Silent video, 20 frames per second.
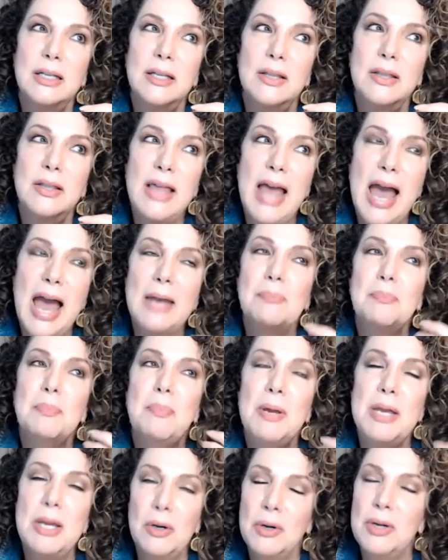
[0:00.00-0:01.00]
that
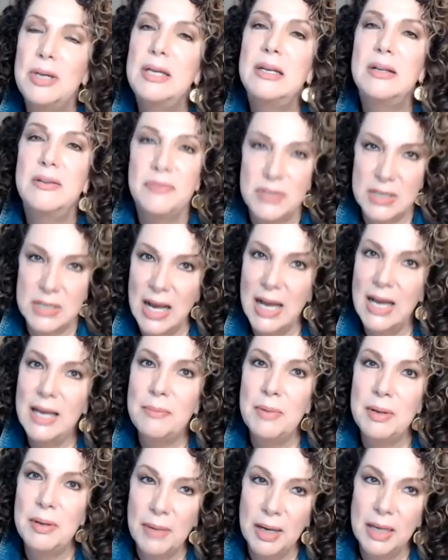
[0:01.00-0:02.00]
period of
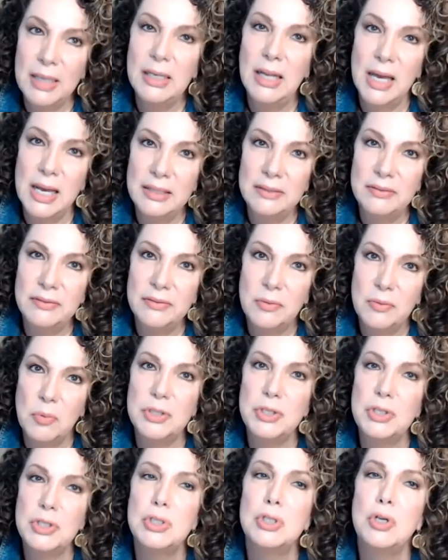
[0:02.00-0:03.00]
time in my life
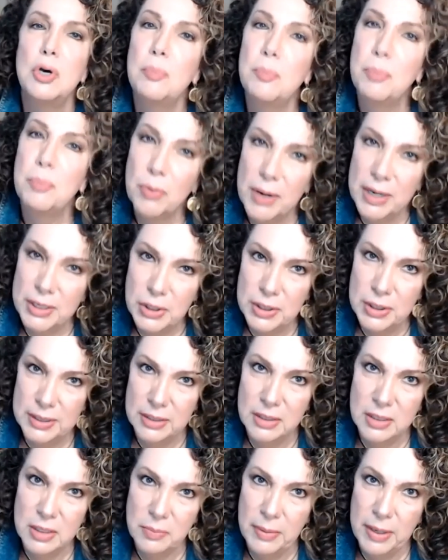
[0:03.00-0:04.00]
was so
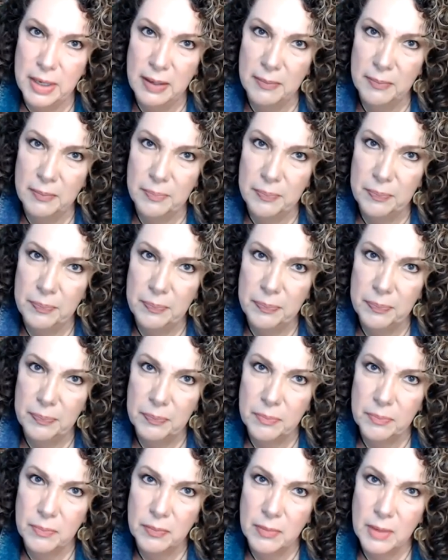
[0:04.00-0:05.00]
precious to me.
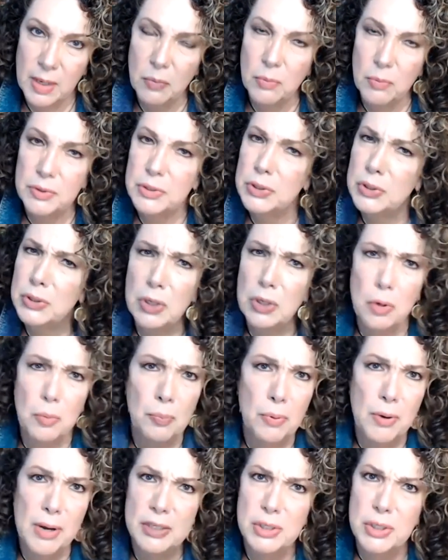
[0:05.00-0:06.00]
It was so
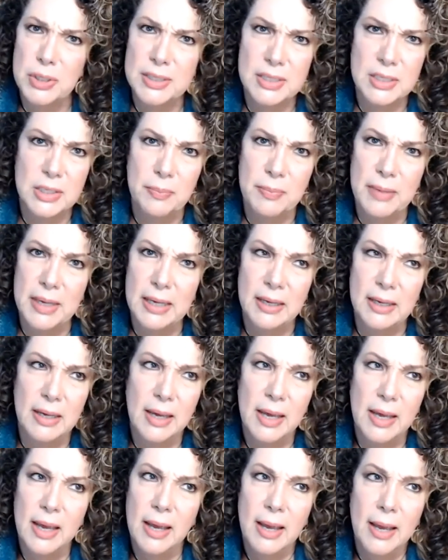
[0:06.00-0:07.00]
precious to me.
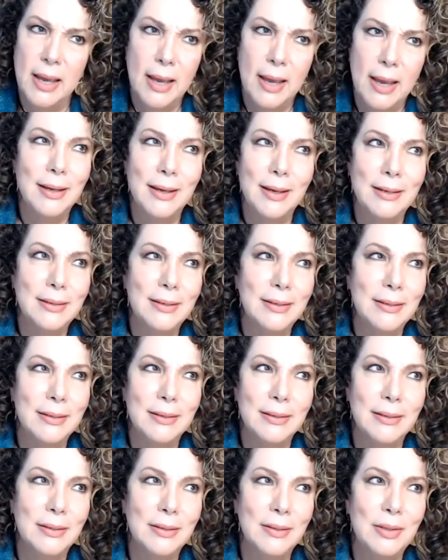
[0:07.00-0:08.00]
And
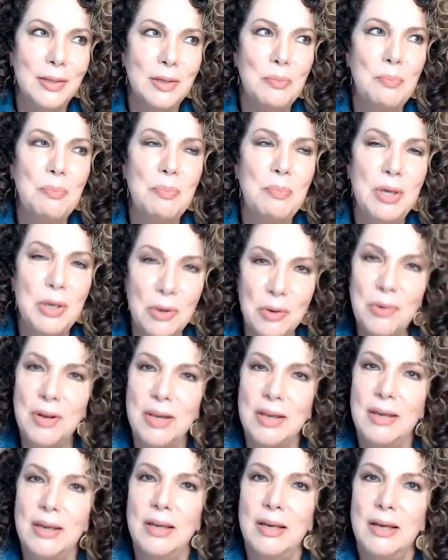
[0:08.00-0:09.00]
the
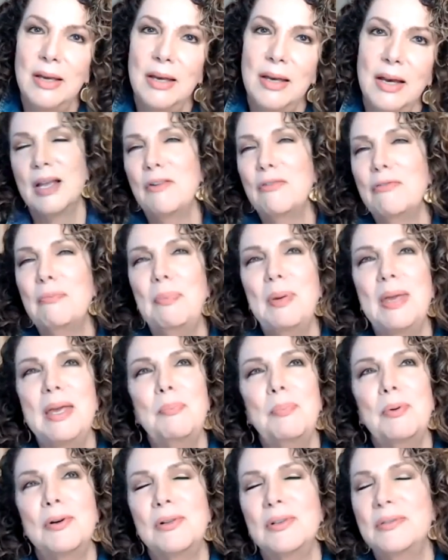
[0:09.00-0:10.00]
beauty of
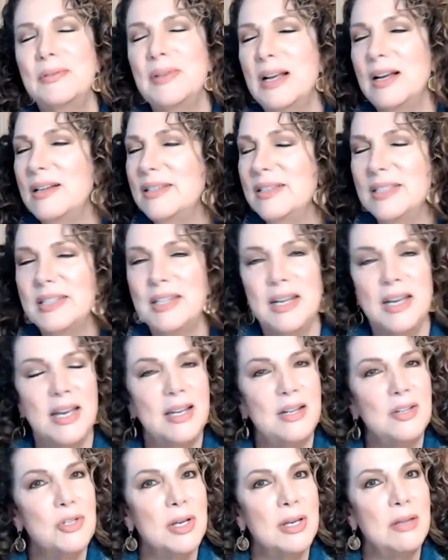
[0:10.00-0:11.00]
people on
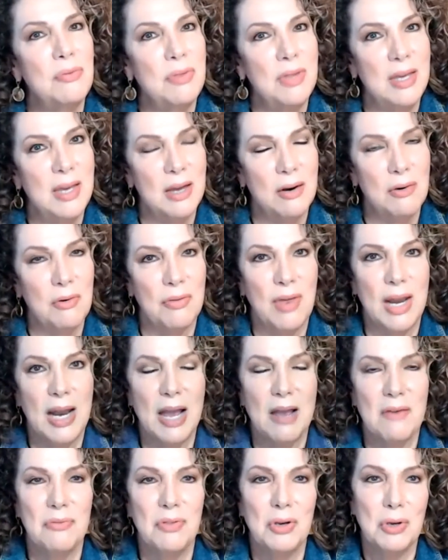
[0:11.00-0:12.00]
stage in theater that
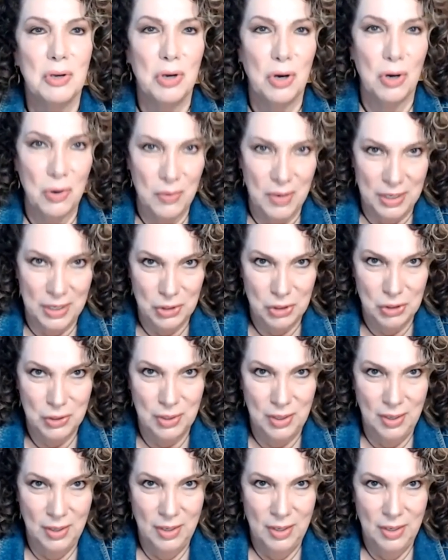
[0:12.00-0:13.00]
have the courage
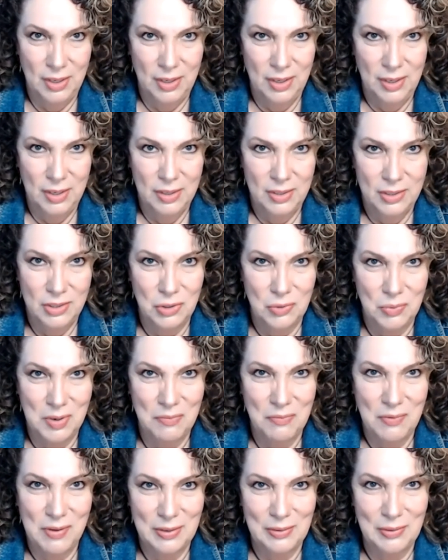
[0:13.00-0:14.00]
to
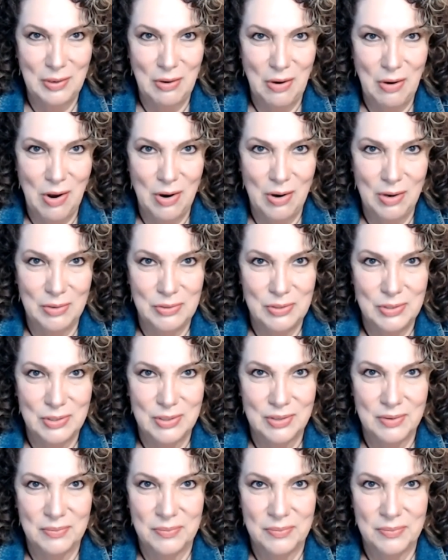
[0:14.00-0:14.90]
reveal their hearts